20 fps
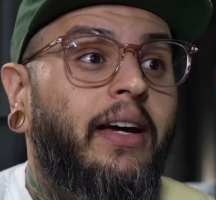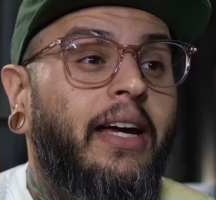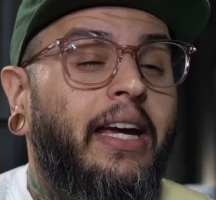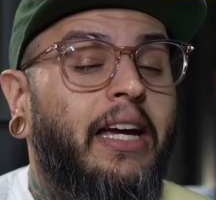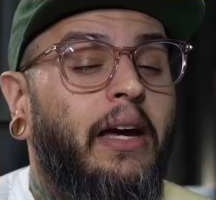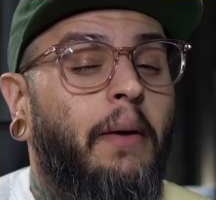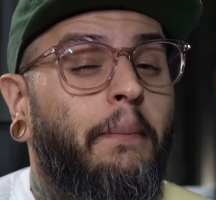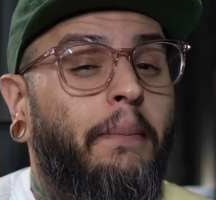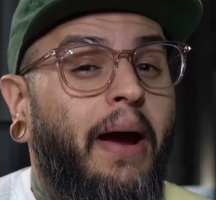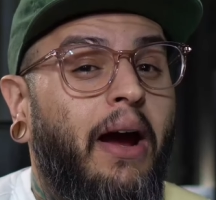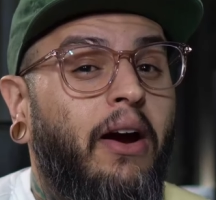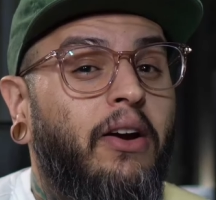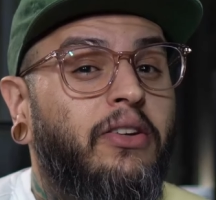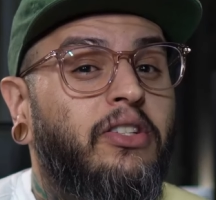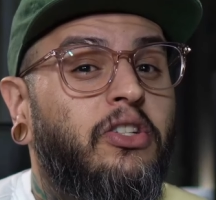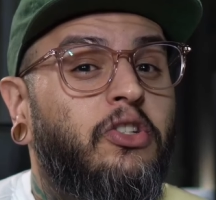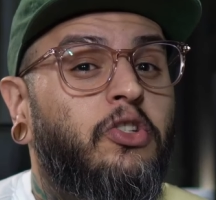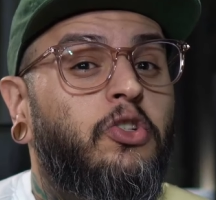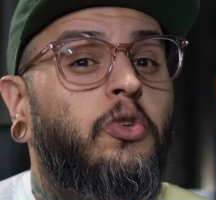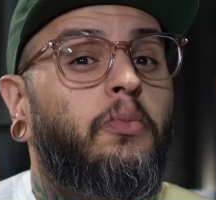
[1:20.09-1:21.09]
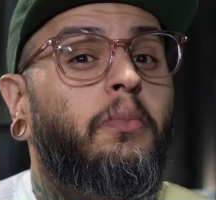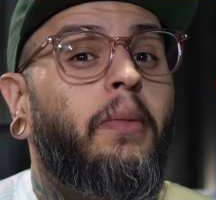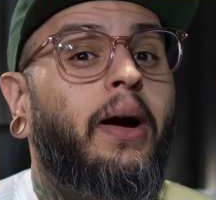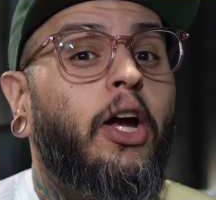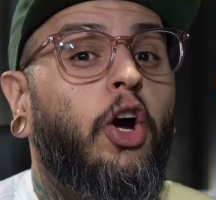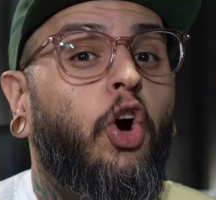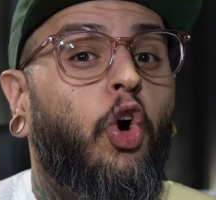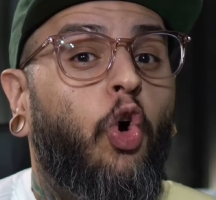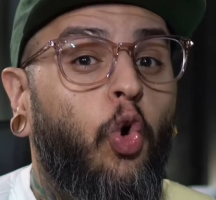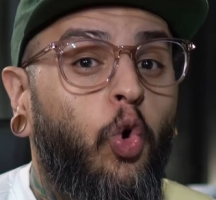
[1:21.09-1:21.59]
in comparison to
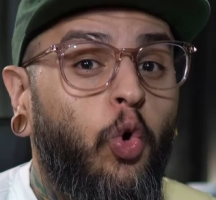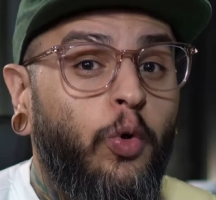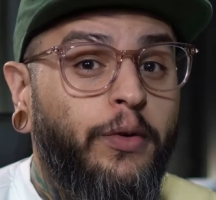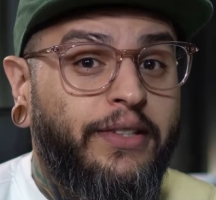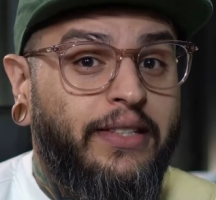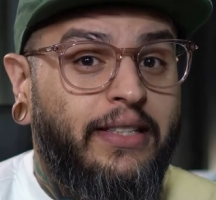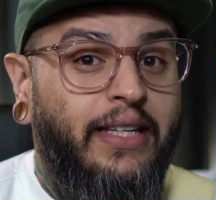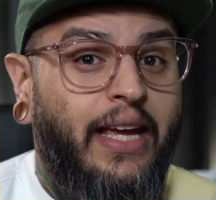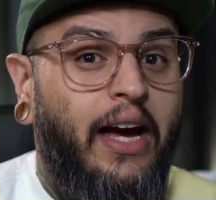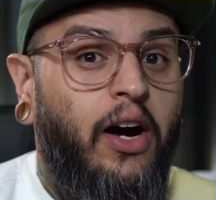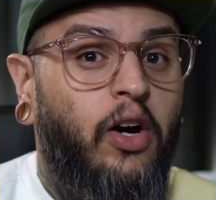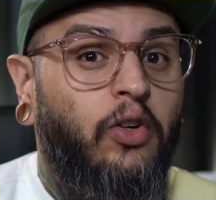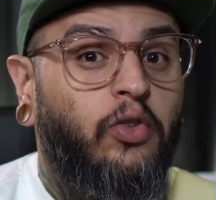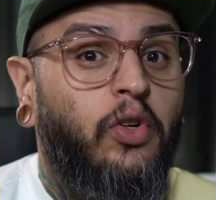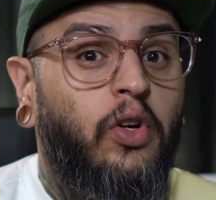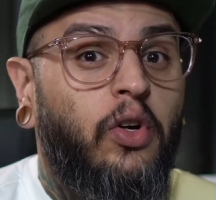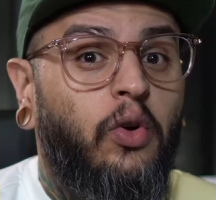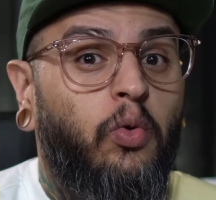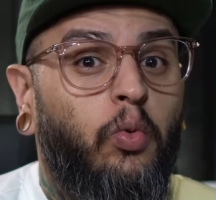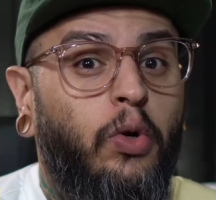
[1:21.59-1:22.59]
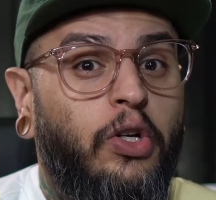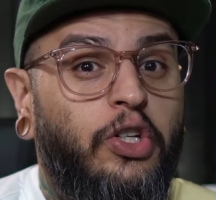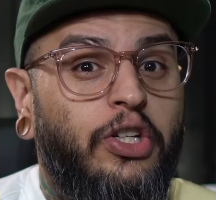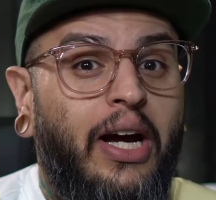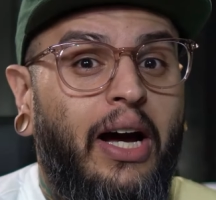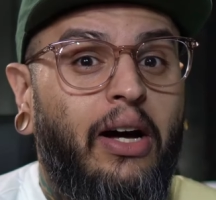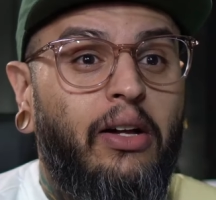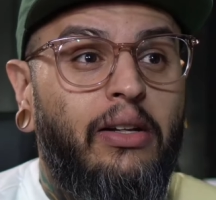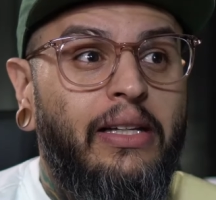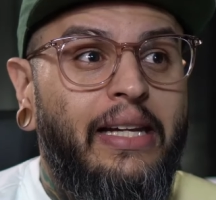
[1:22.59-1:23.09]
my old sound, which
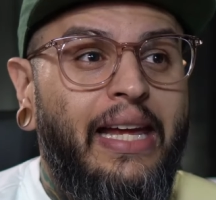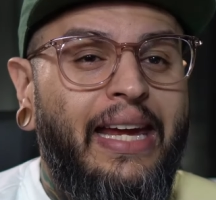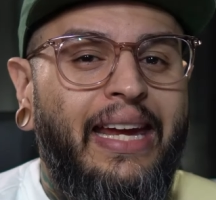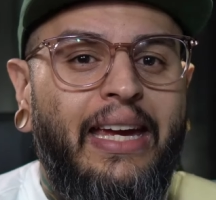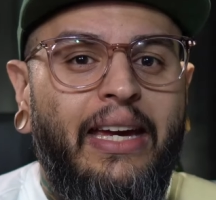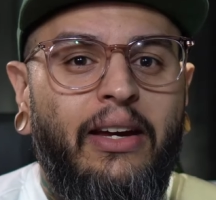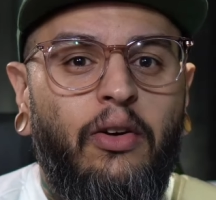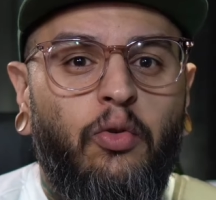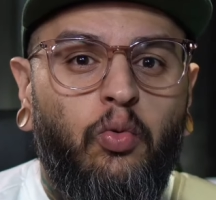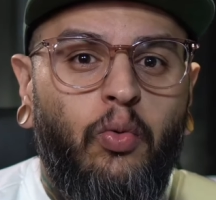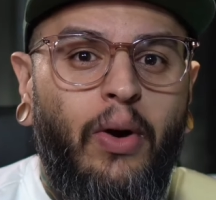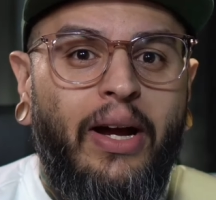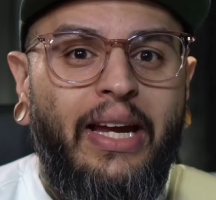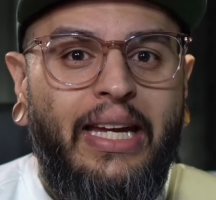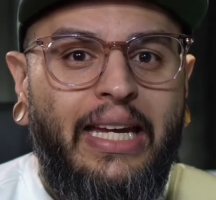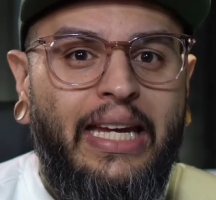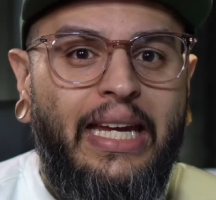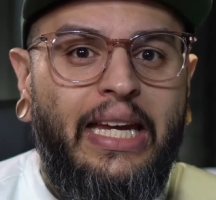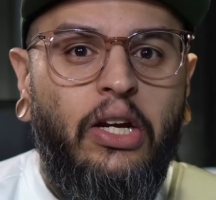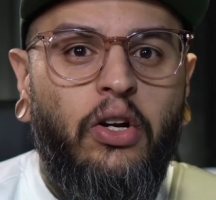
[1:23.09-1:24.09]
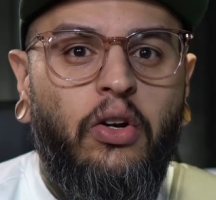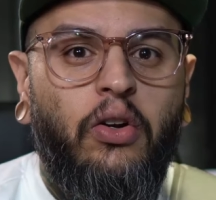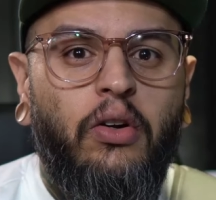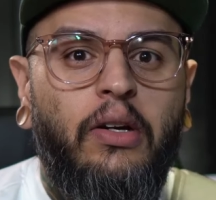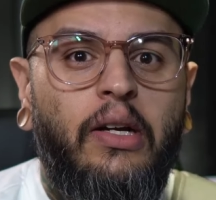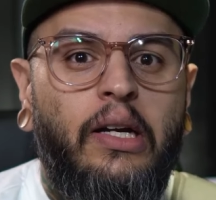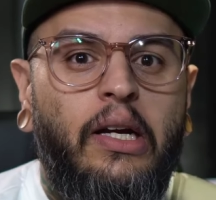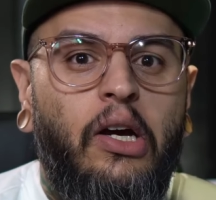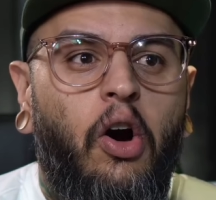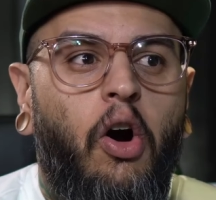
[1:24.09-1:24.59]
I'll link right
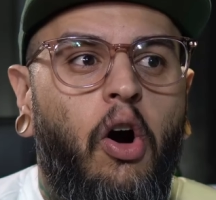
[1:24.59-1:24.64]
here,